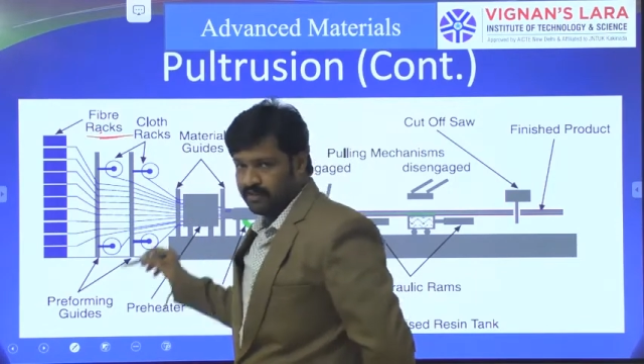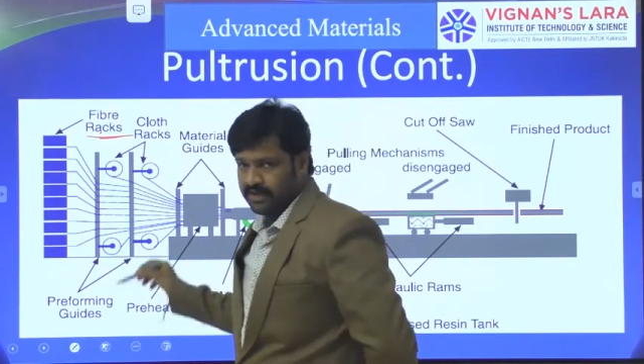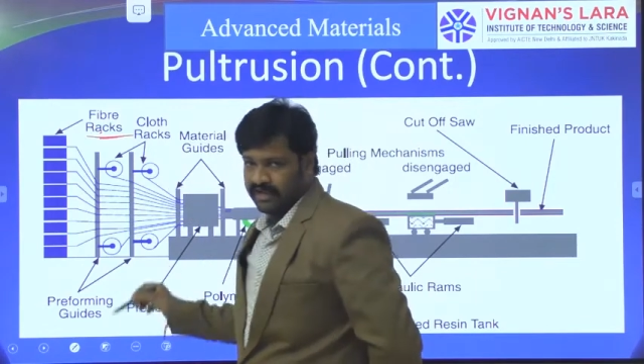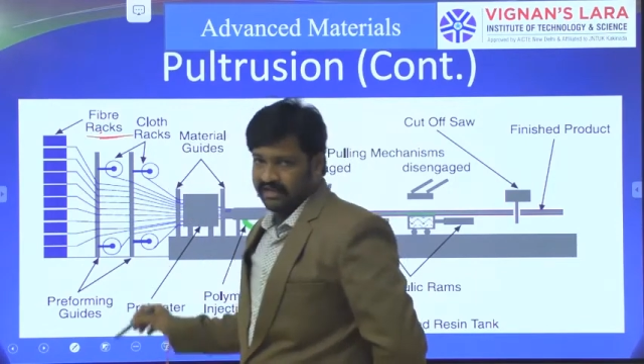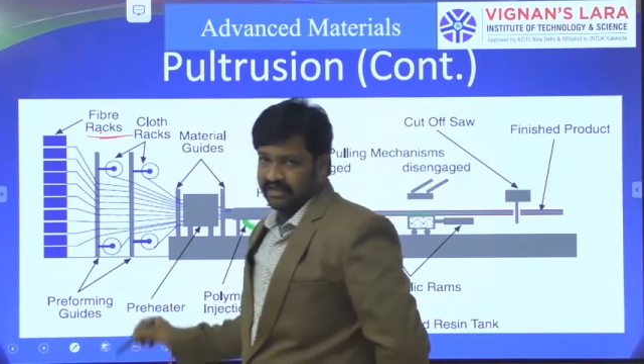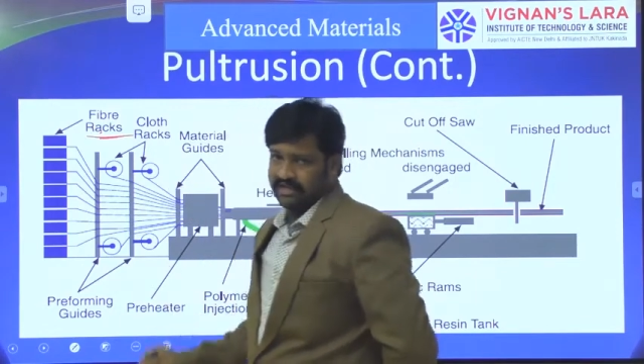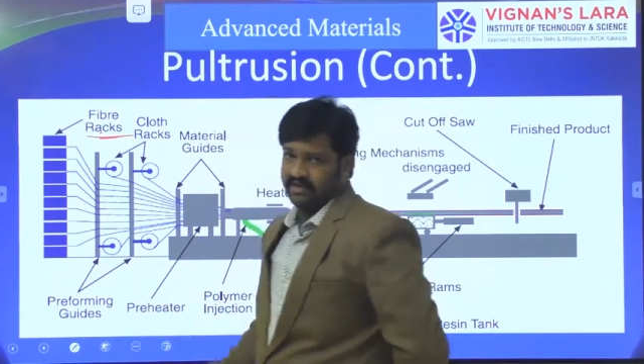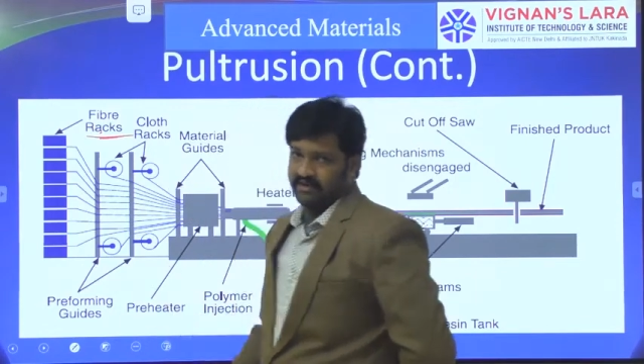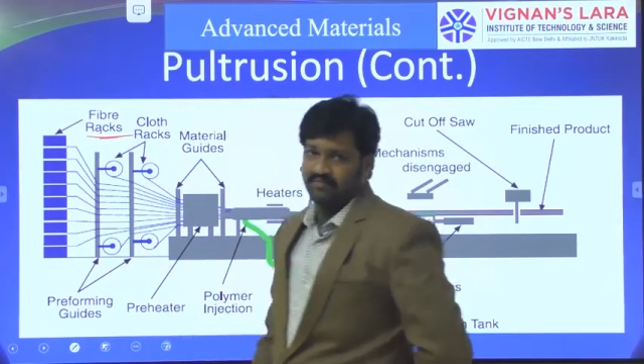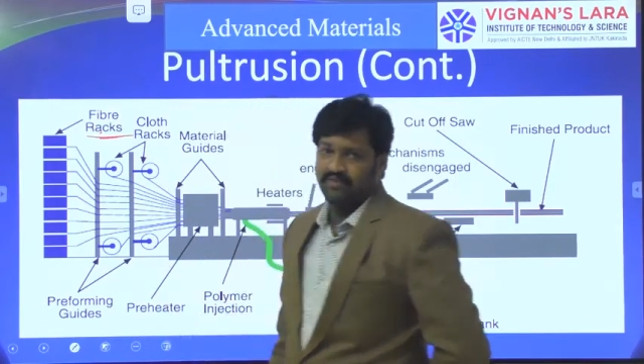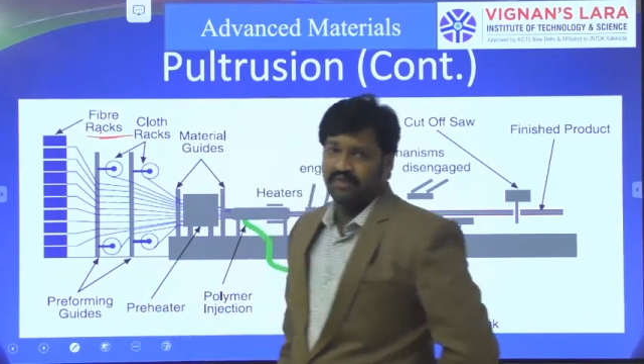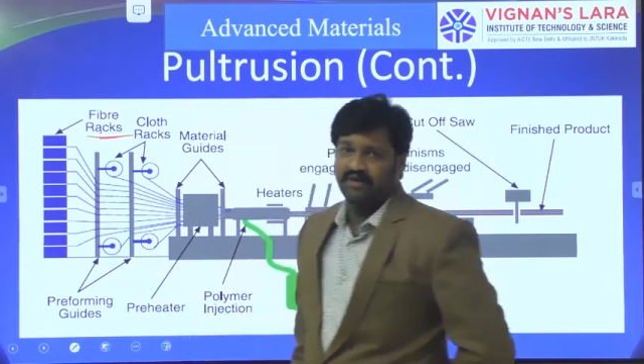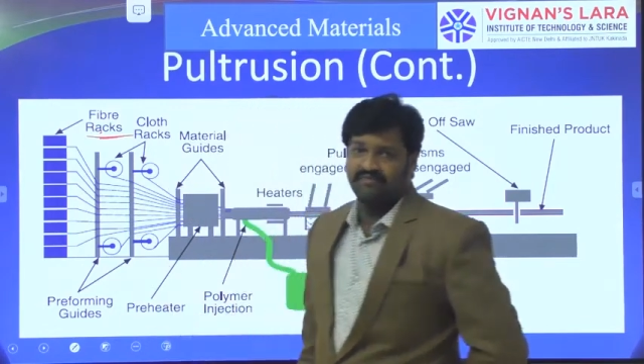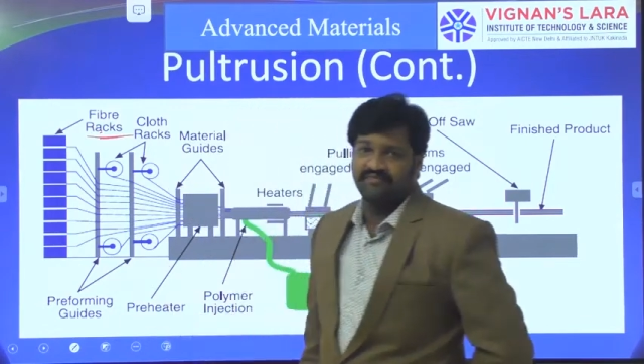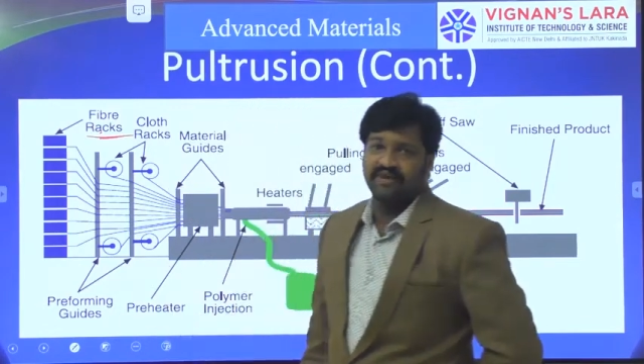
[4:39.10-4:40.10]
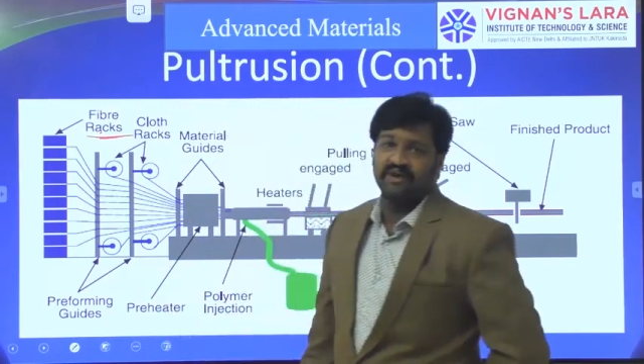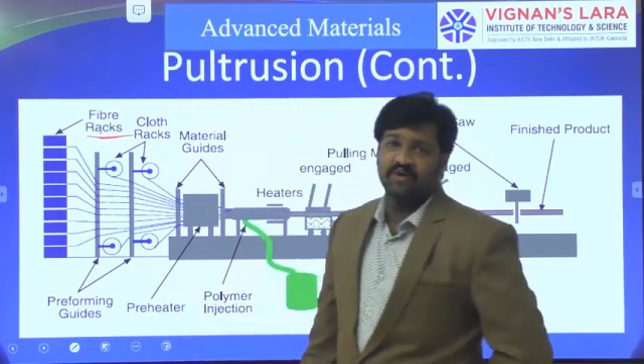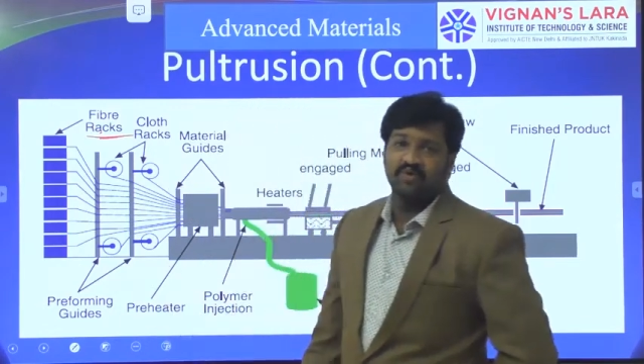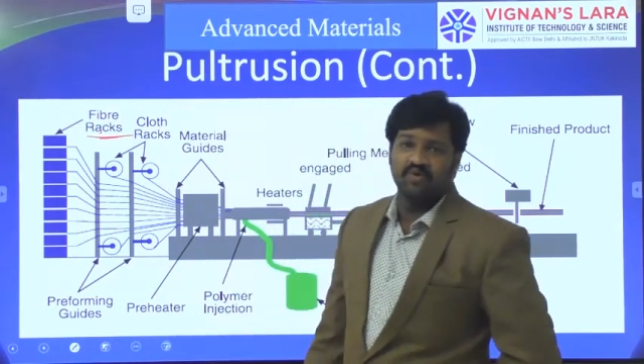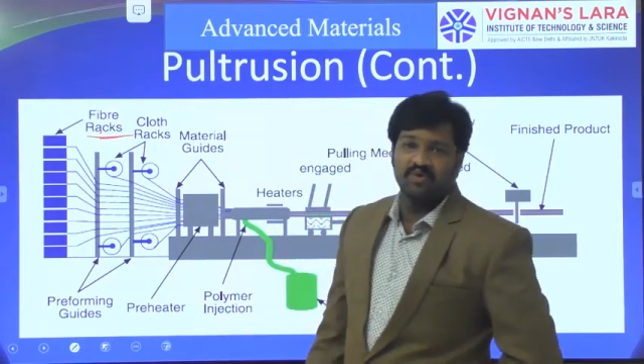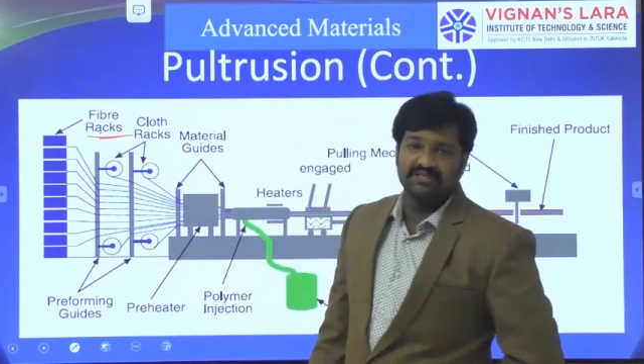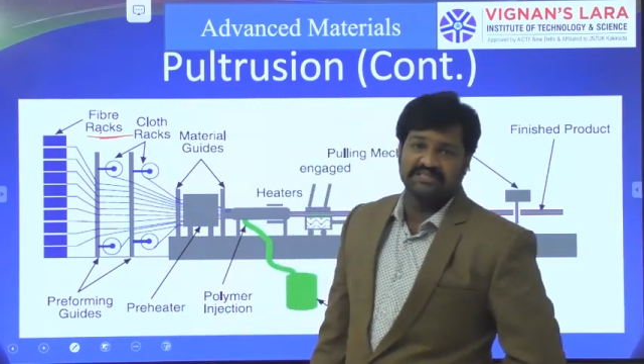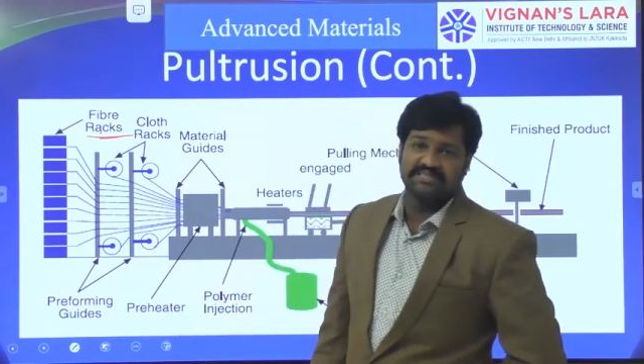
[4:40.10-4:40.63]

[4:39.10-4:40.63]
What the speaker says: layer, for good